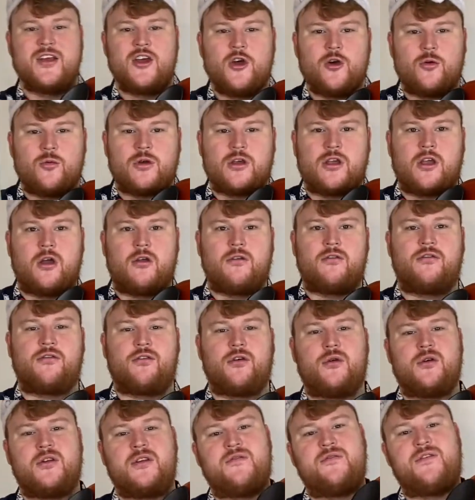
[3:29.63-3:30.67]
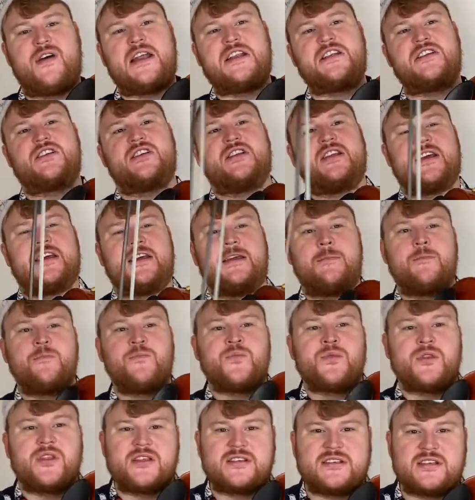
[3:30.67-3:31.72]
we go through, and eventually
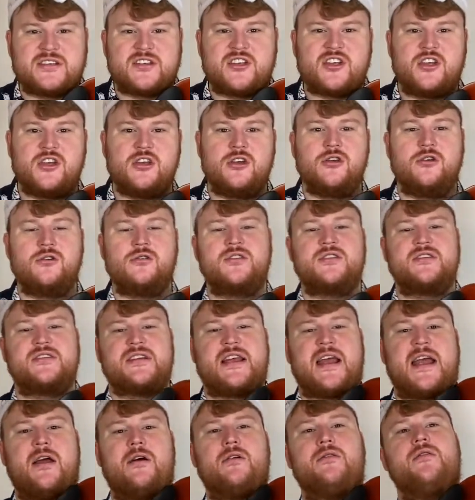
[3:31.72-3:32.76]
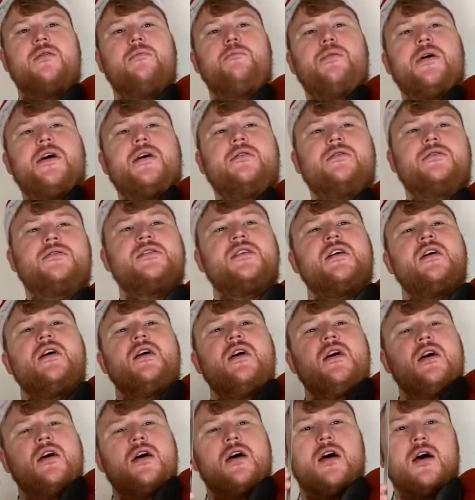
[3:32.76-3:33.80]
there's this huge sound that builds
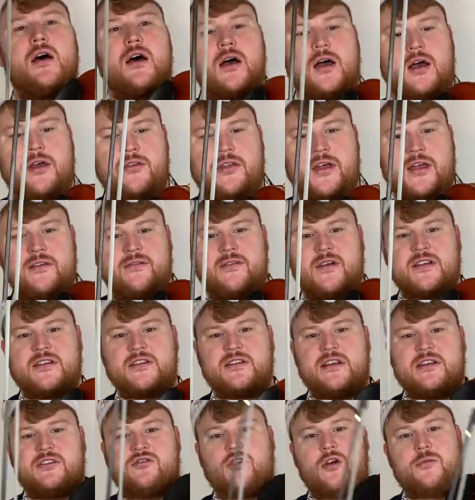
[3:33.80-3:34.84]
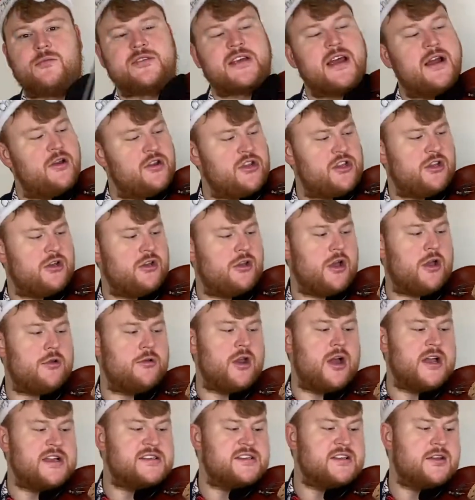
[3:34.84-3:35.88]
and then eventually drops out and you can go
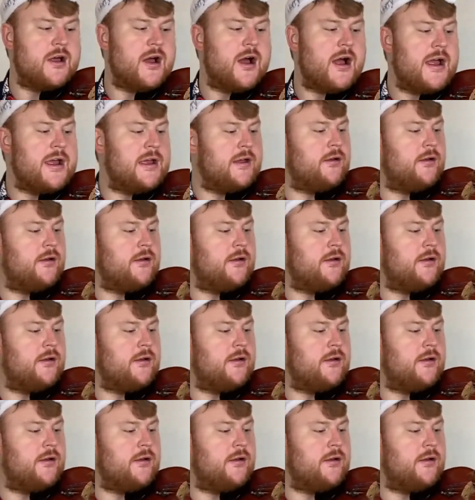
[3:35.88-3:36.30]
nice and high.